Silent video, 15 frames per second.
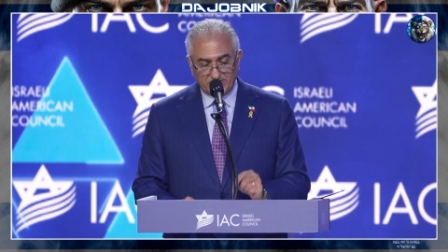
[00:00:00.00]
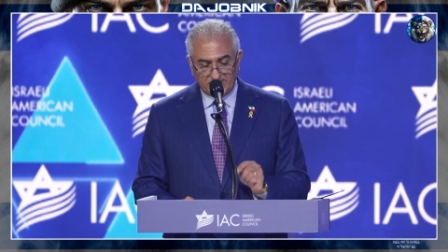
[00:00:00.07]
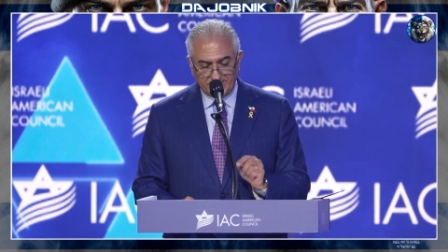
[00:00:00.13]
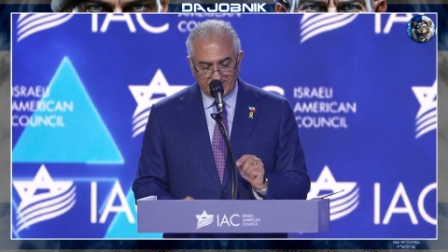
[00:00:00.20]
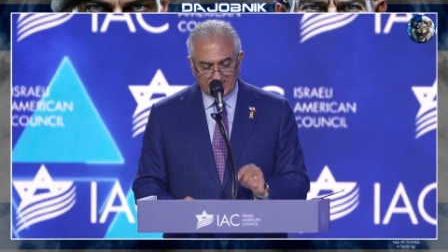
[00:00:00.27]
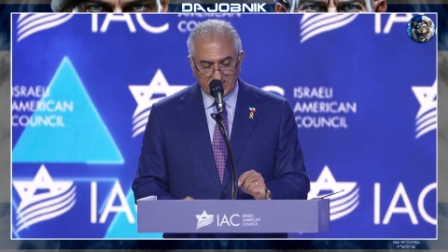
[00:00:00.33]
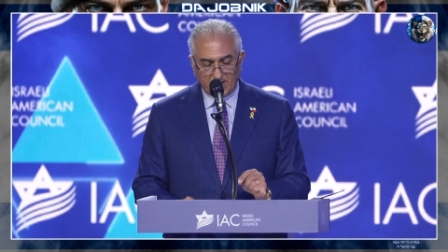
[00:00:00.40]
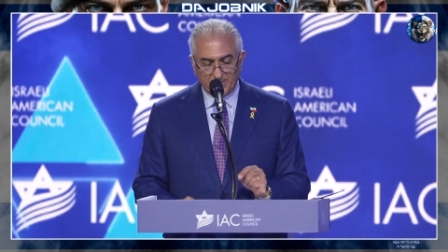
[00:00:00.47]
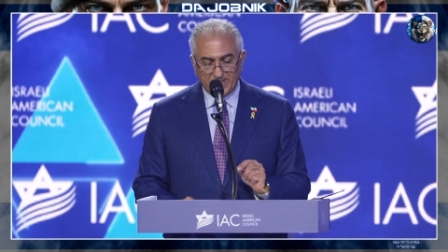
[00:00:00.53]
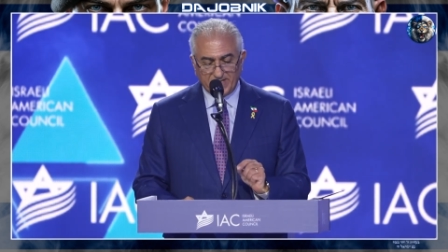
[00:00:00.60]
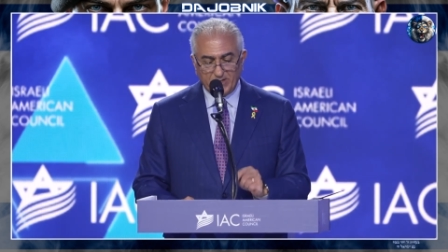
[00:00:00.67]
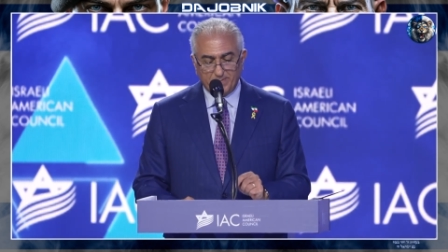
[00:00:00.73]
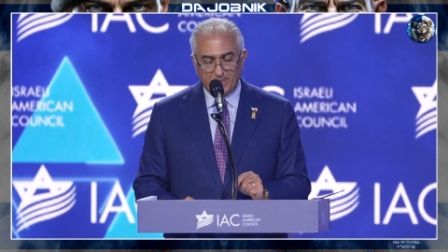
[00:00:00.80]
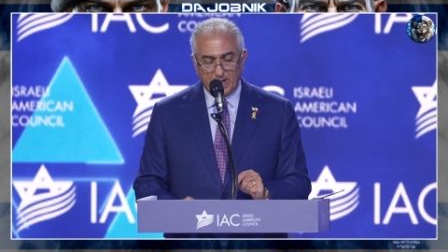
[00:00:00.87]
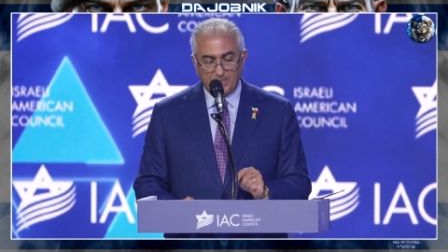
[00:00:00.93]
Islamic
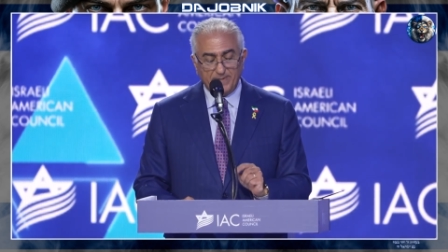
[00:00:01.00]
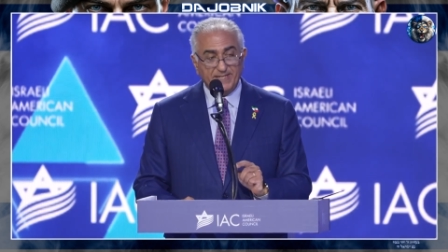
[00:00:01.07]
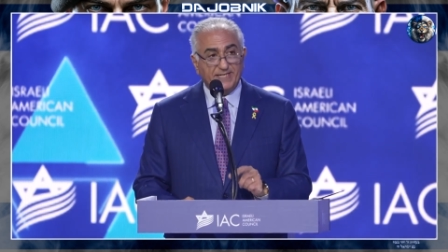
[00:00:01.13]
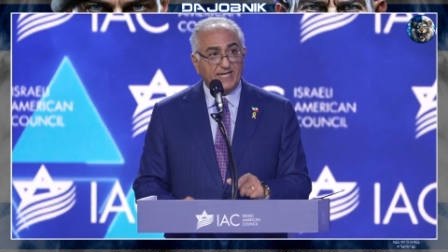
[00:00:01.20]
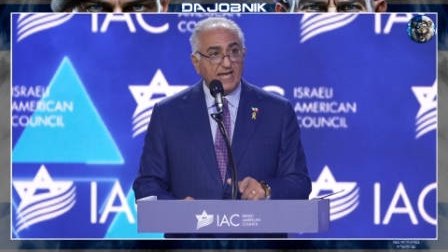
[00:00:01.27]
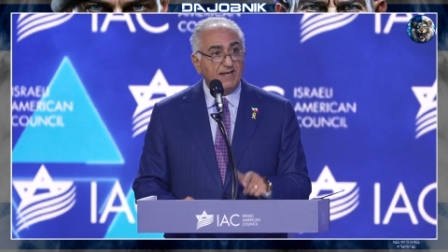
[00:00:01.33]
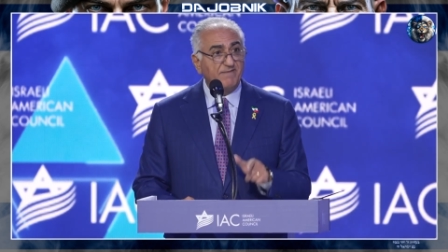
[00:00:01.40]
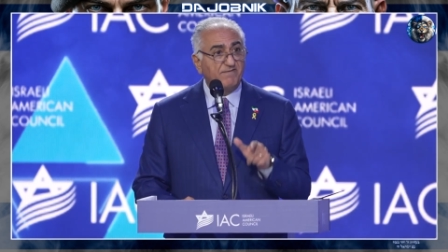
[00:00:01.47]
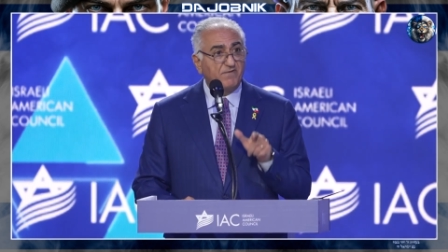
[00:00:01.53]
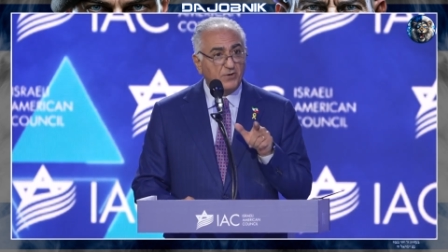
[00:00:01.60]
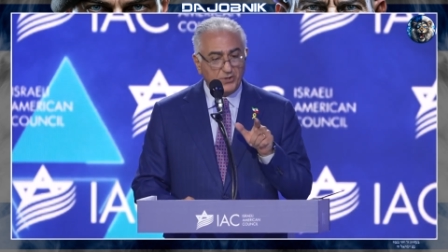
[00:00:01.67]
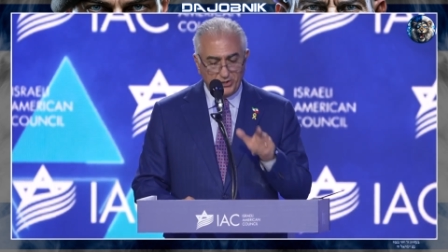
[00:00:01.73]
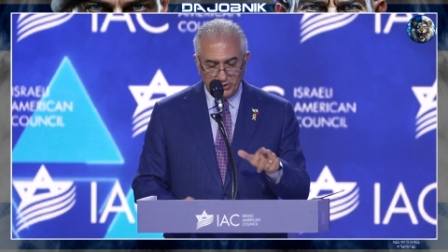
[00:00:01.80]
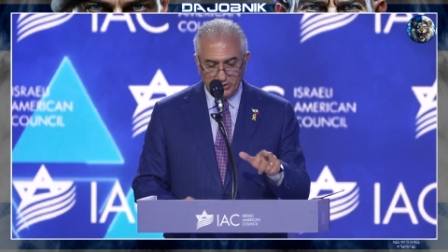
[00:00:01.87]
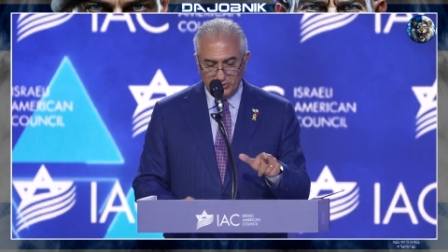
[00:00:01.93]
Republic came for
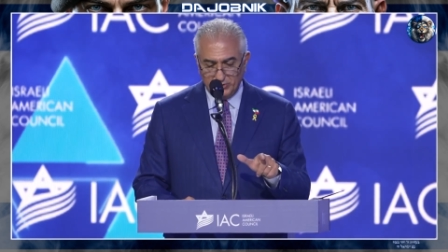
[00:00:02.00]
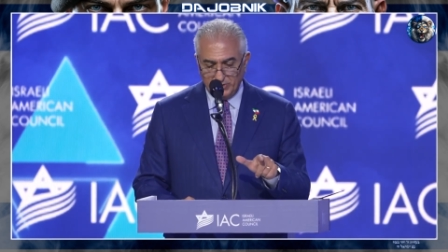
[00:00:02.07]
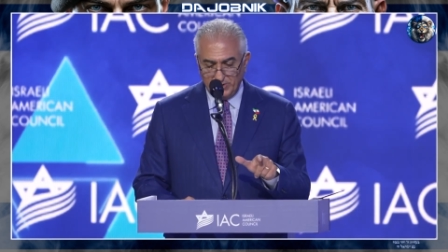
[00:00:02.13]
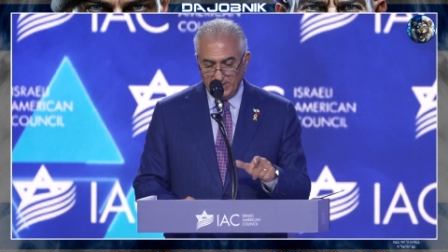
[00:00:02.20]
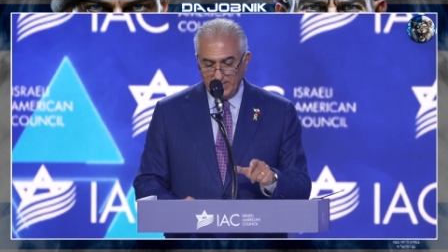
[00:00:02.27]
you,